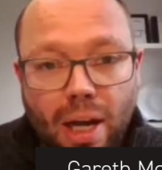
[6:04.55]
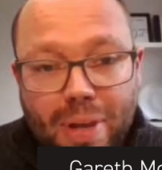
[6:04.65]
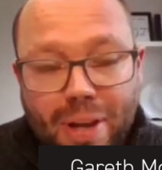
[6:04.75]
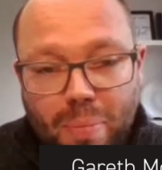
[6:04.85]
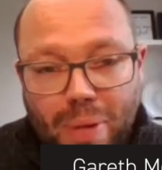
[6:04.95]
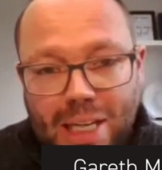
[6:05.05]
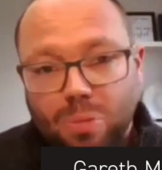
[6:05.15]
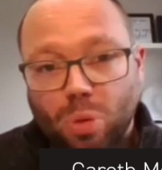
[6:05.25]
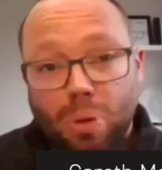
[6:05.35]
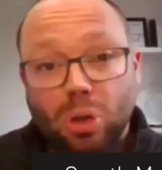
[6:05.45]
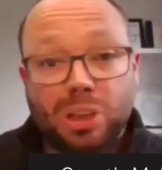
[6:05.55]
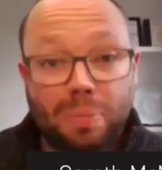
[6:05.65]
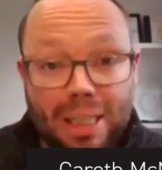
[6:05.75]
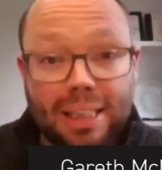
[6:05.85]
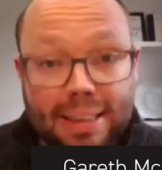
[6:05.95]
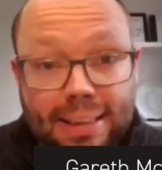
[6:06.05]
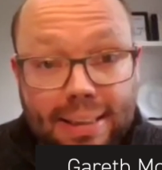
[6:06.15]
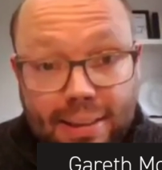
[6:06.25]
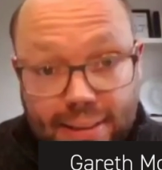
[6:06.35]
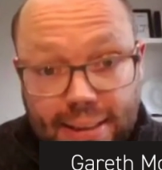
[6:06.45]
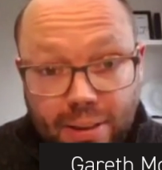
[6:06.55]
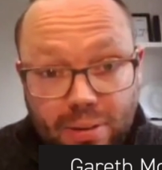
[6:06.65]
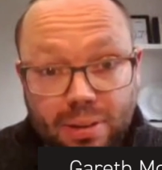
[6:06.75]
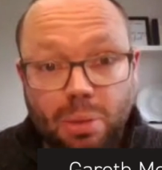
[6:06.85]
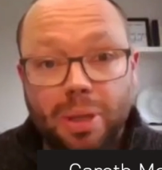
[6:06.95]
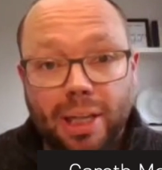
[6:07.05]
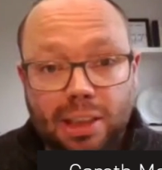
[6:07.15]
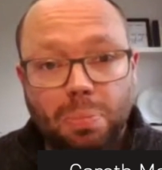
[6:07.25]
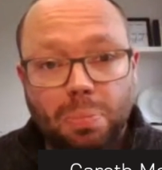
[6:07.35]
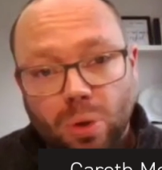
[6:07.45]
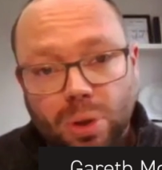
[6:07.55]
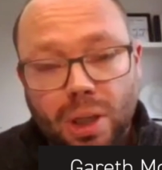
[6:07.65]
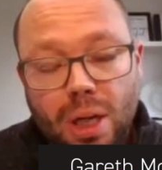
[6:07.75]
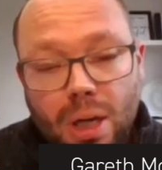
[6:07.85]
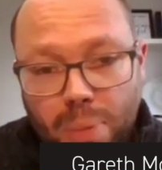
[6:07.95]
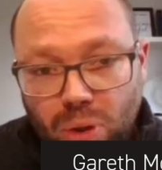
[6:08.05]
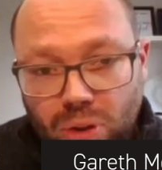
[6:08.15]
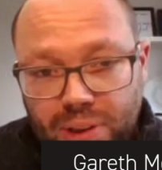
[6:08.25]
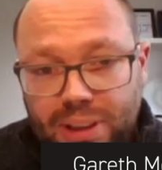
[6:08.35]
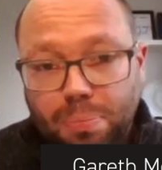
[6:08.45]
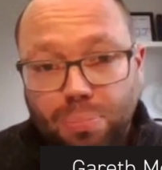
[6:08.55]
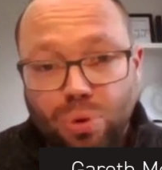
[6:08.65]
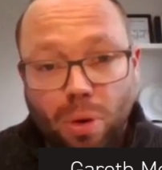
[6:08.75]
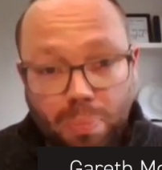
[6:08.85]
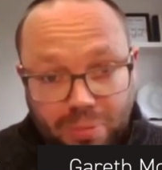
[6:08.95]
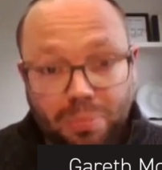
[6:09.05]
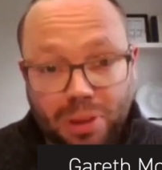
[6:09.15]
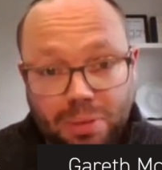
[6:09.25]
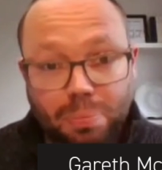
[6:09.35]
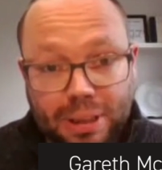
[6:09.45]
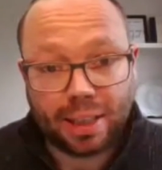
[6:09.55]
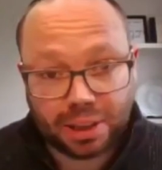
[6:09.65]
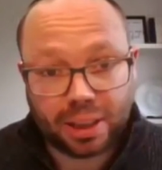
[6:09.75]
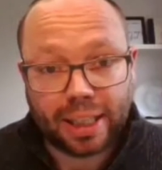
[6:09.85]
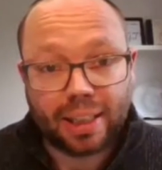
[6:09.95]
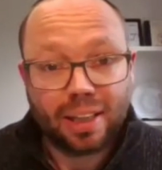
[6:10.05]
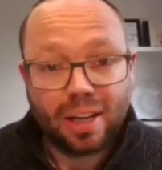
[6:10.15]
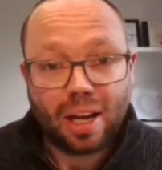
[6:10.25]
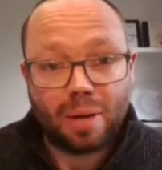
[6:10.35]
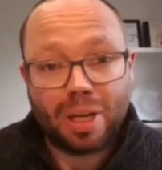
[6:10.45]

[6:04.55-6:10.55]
There are many more possibilities still to be explored, but also some problems potentially.